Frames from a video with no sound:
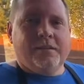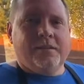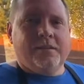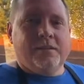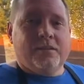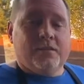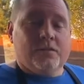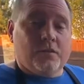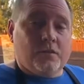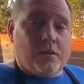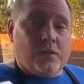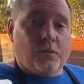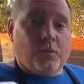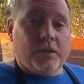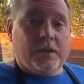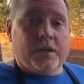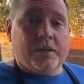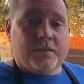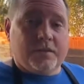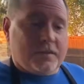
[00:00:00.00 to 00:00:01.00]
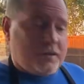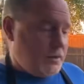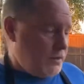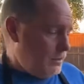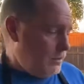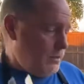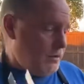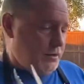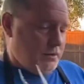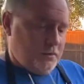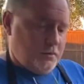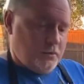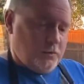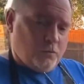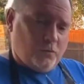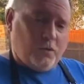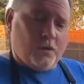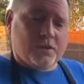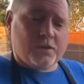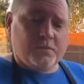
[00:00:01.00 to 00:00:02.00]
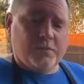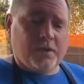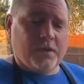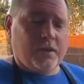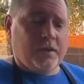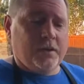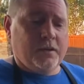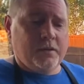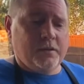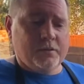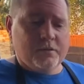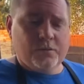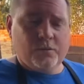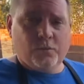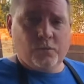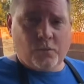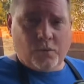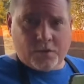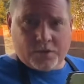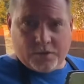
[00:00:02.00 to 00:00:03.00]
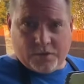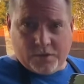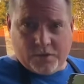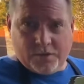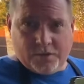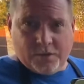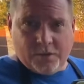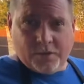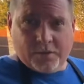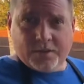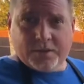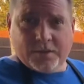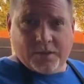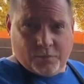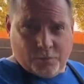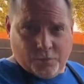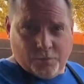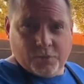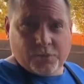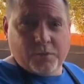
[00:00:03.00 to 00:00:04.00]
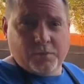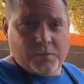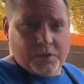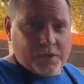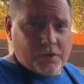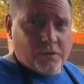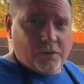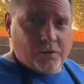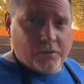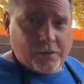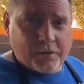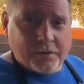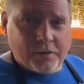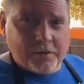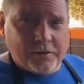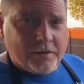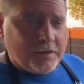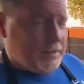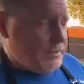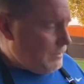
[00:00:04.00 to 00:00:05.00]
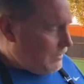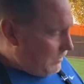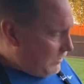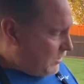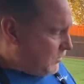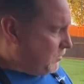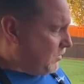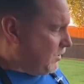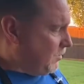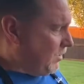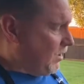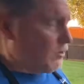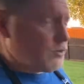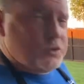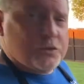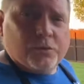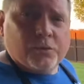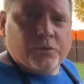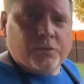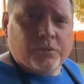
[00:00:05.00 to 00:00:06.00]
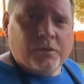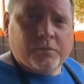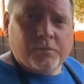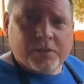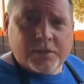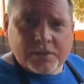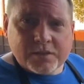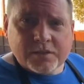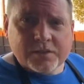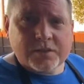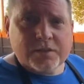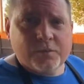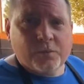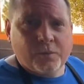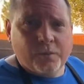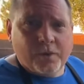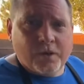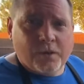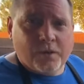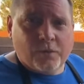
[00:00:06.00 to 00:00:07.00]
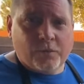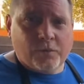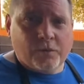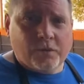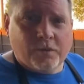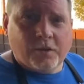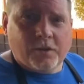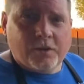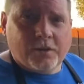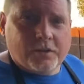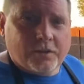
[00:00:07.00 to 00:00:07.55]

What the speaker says: So I went inside, washed my hands, washed the tongs that we put the meat on there. It's been about 2 or 3 minutes to see what we got going on underneath